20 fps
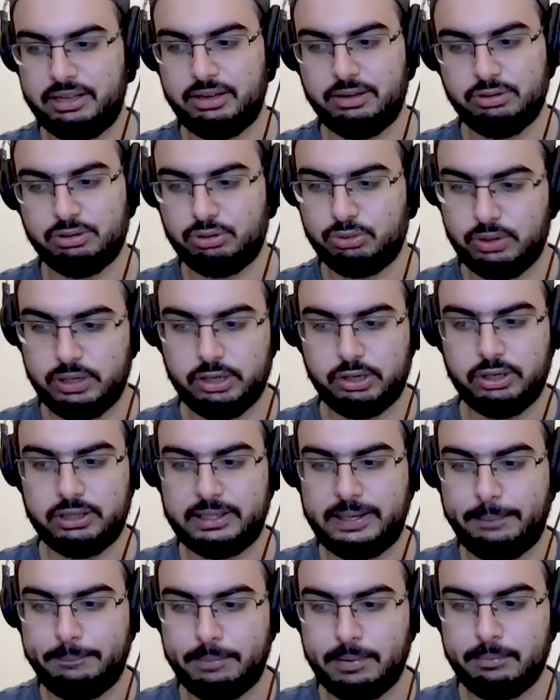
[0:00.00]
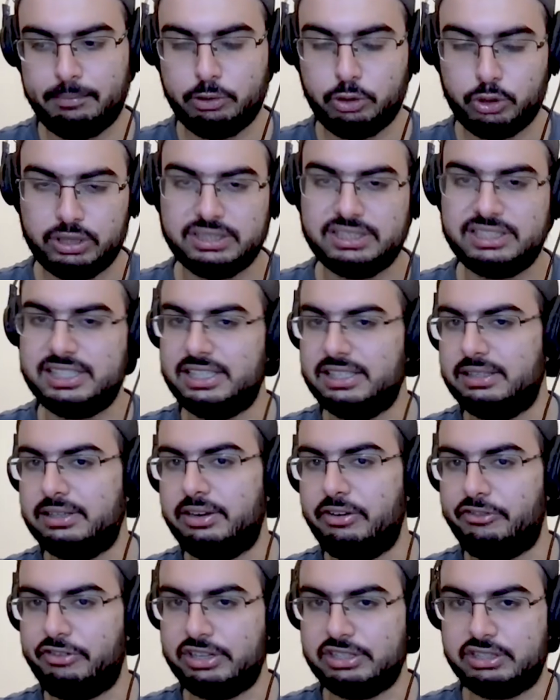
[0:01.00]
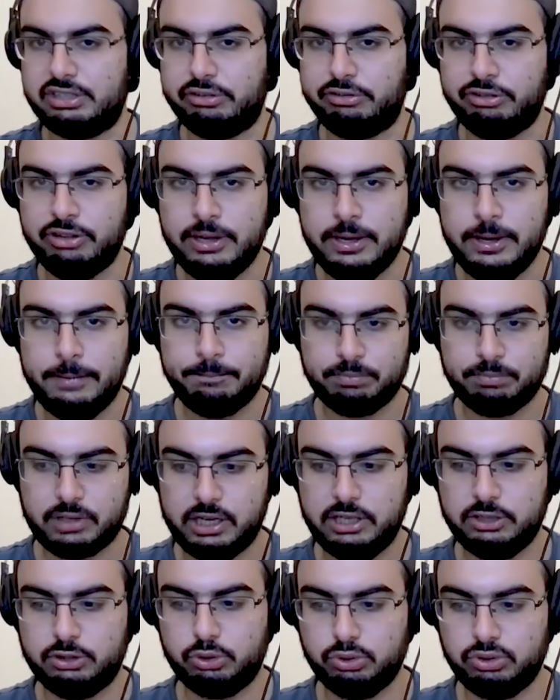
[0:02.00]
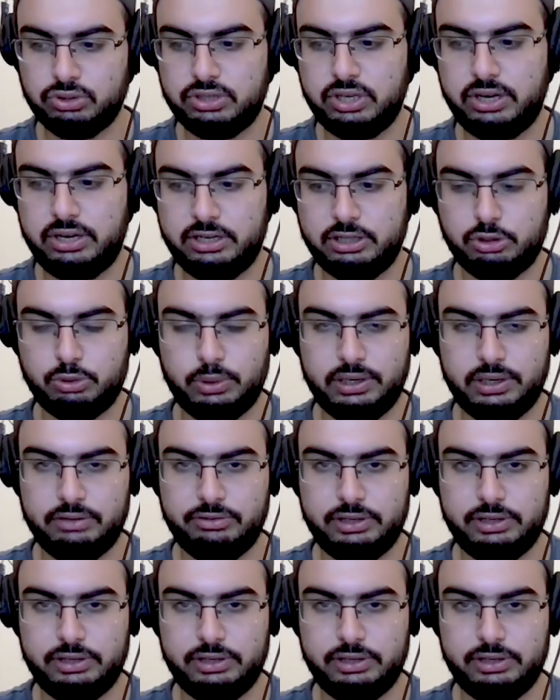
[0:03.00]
it was really good keeping, but you could see defensive issues there as well.